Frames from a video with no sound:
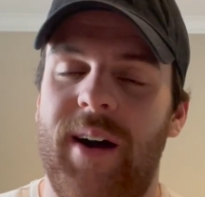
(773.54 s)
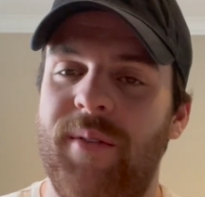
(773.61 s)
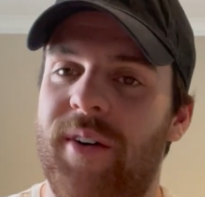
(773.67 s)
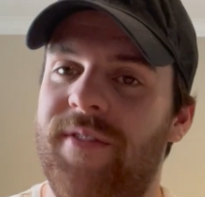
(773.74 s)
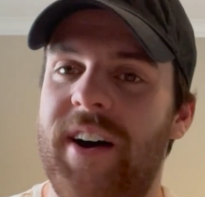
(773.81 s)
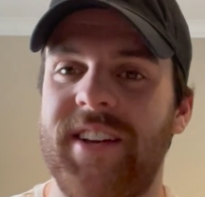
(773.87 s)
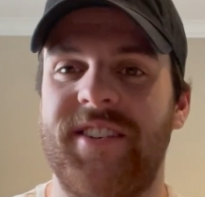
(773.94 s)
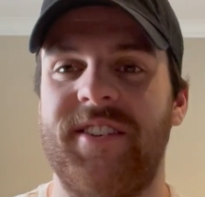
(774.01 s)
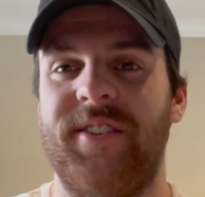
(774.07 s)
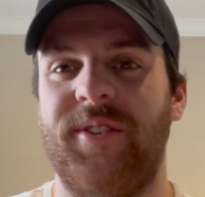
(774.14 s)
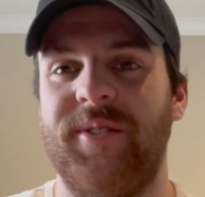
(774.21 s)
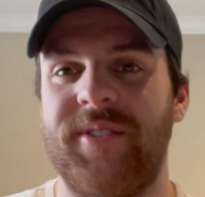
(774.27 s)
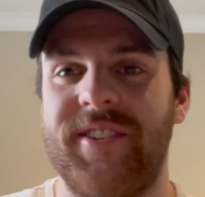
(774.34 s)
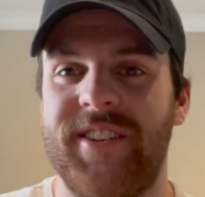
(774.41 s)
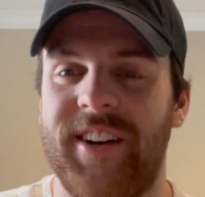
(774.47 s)
fussed at
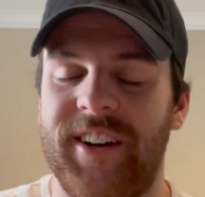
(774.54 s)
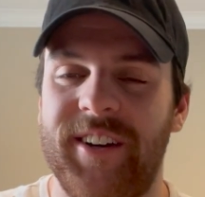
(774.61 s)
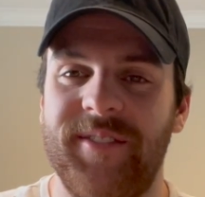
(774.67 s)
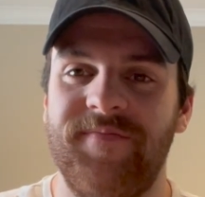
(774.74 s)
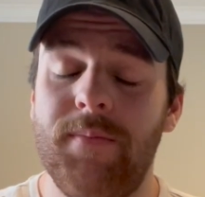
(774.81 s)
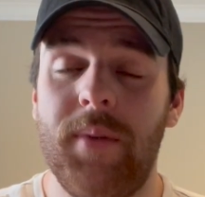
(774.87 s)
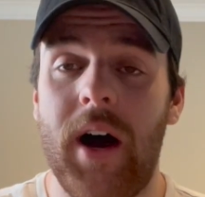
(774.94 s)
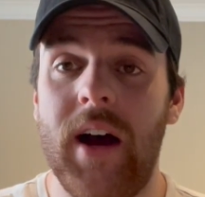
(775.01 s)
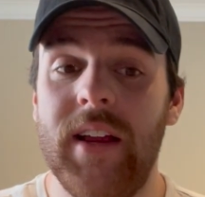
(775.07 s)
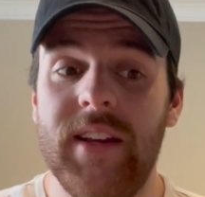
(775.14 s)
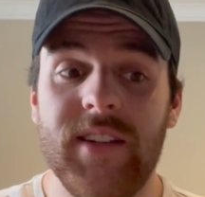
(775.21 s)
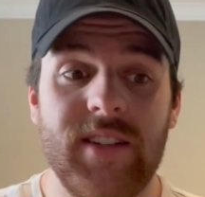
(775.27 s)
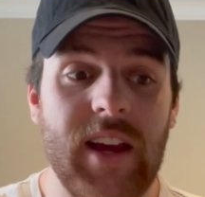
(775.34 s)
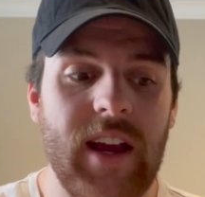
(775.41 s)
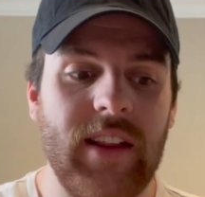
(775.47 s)
all. So, but
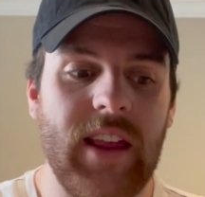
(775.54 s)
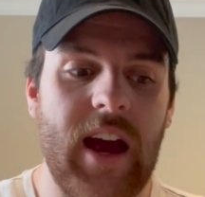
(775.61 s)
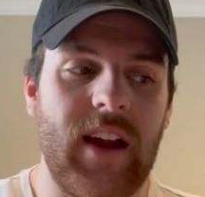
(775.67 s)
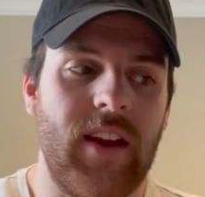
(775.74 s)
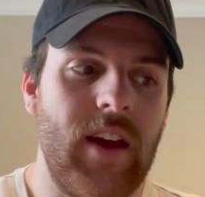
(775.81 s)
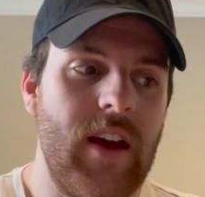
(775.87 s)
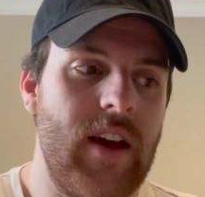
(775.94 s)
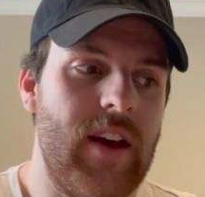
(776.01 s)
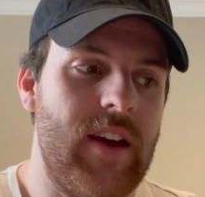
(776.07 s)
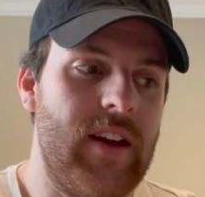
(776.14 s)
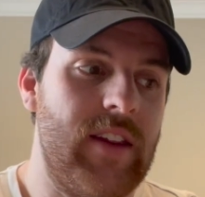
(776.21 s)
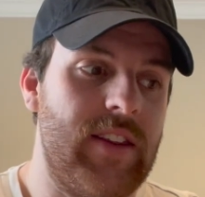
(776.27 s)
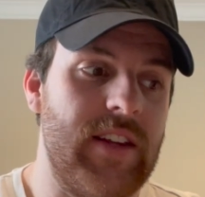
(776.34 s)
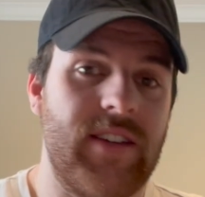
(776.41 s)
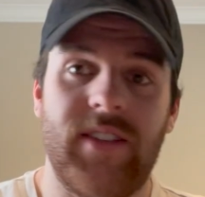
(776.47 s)
in saying that,
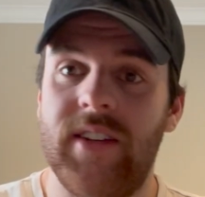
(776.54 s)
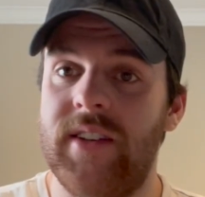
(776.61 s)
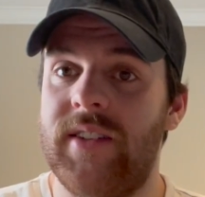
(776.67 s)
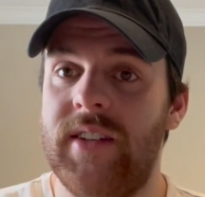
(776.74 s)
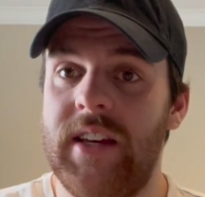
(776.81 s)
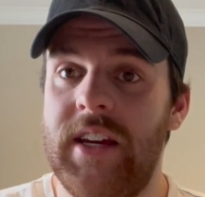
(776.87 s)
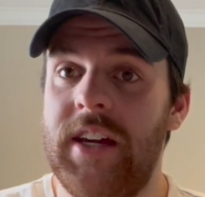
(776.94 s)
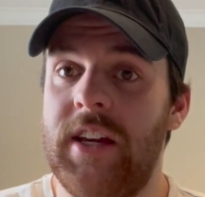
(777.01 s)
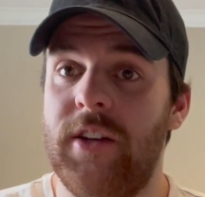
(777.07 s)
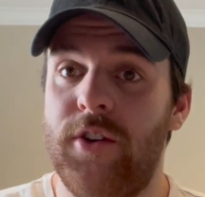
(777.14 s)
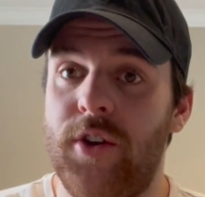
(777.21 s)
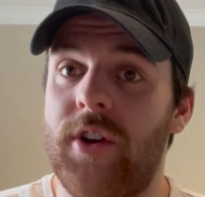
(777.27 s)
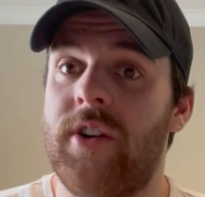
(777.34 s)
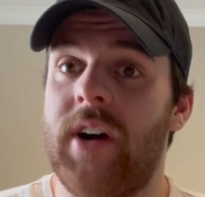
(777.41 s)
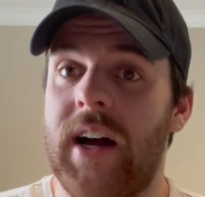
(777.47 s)
this is the
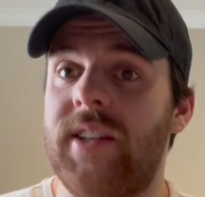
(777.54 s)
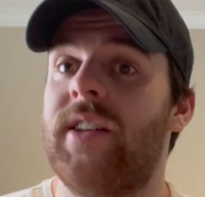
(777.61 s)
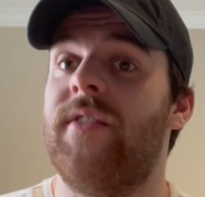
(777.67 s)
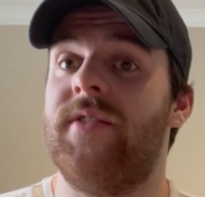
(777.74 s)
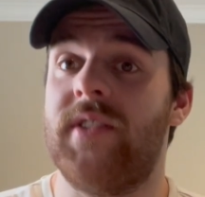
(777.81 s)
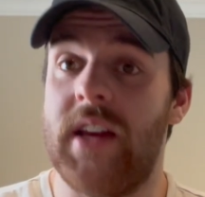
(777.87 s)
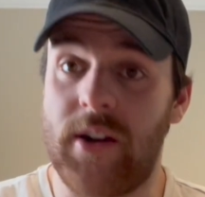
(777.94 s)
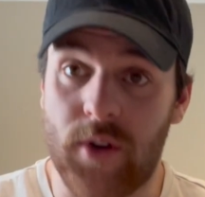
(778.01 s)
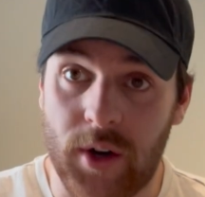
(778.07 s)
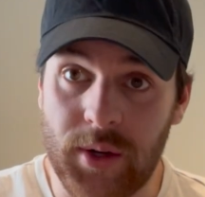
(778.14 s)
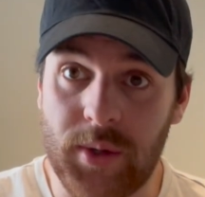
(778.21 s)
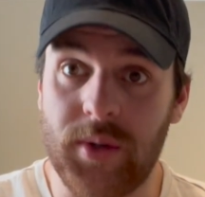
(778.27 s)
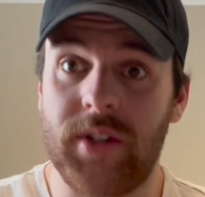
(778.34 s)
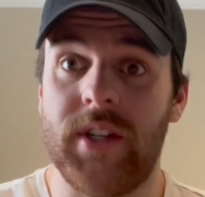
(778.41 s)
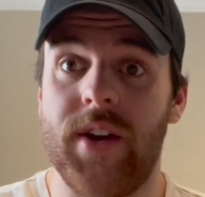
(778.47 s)
new Classic Physique
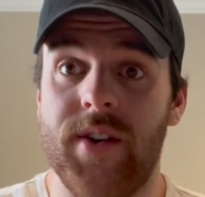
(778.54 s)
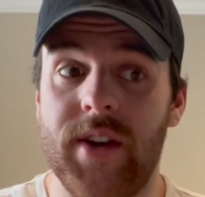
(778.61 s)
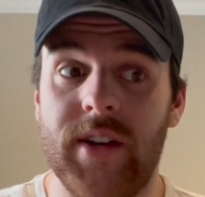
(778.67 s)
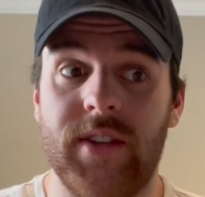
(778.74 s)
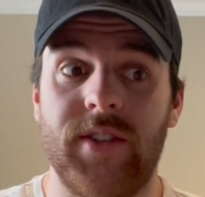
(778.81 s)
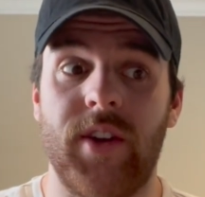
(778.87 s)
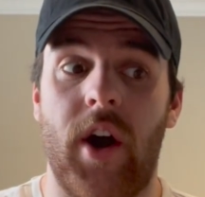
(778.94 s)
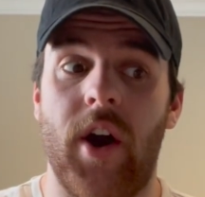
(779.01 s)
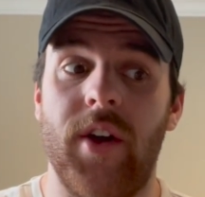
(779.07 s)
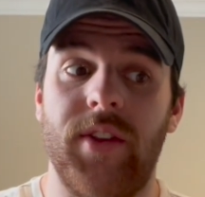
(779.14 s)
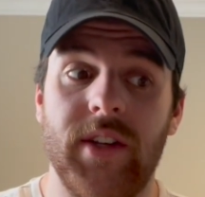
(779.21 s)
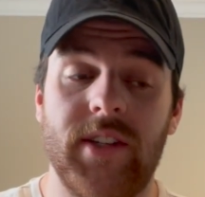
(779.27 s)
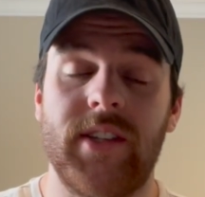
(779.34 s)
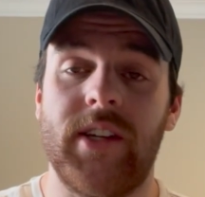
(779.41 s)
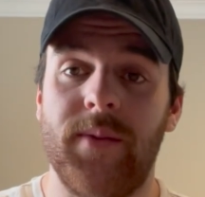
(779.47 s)
Chronicles series. So
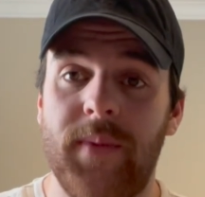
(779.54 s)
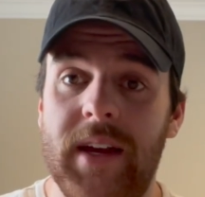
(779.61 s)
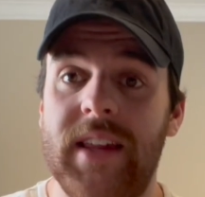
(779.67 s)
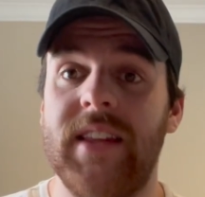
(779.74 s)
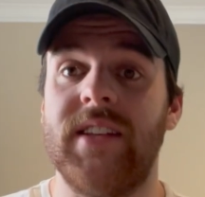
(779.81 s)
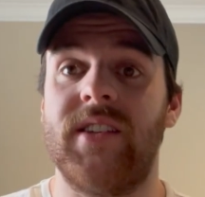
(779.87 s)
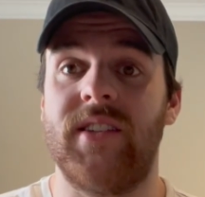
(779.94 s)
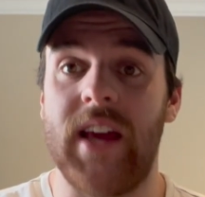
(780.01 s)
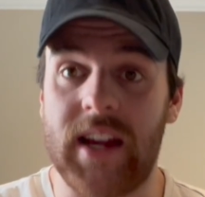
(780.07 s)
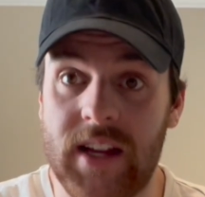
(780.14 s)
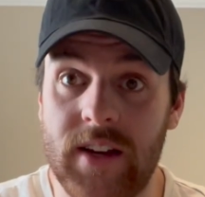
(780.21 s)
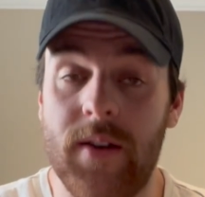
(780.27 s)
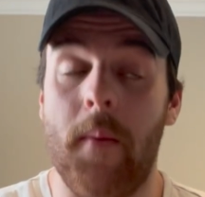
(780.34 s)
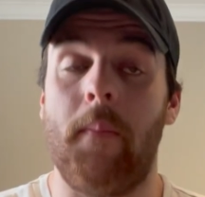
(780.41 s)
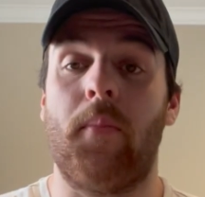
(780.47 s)
this is going to be the
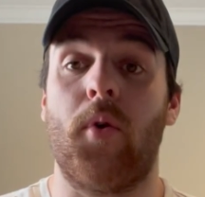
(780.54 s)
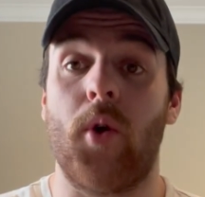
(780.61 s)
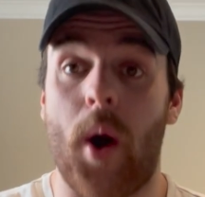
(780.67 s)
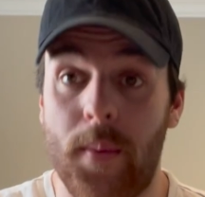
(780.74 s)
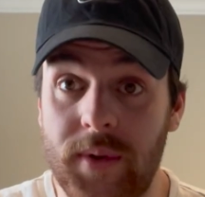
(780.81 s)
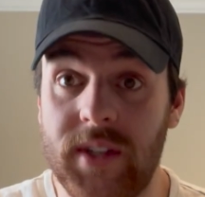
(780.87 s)
second proper